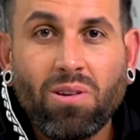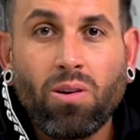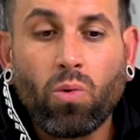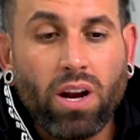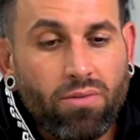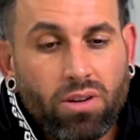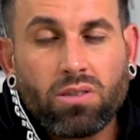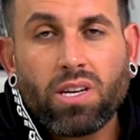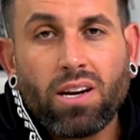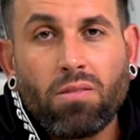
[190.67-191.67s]
Whenever you
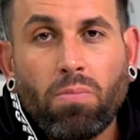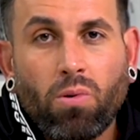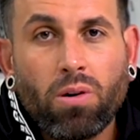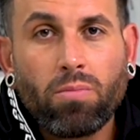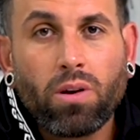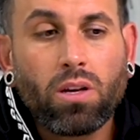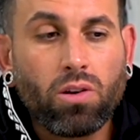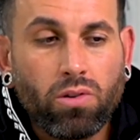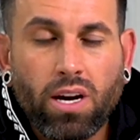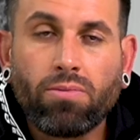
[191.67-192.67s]
set an appointment, you
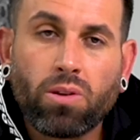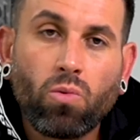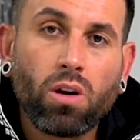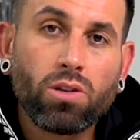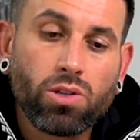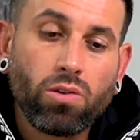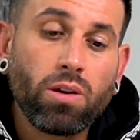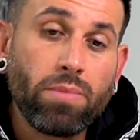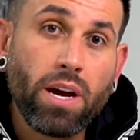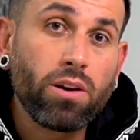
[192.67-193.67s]
definitely want to show them
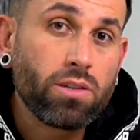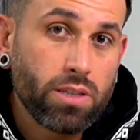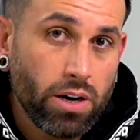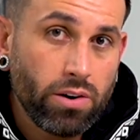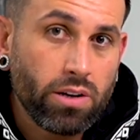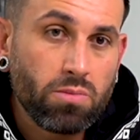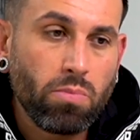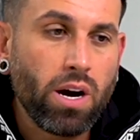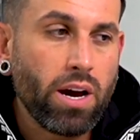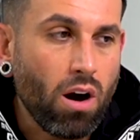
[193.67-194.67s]
that you're serious
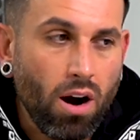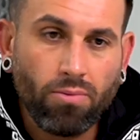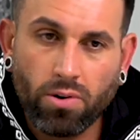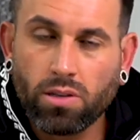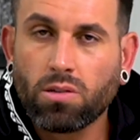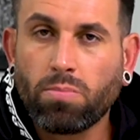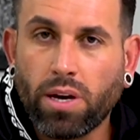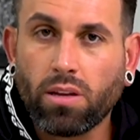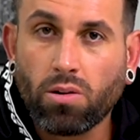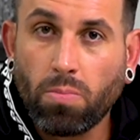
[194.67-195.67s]
by offering to pay
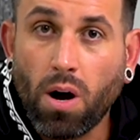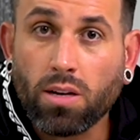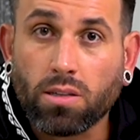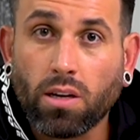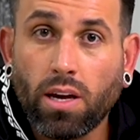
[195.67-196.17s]
the deposit.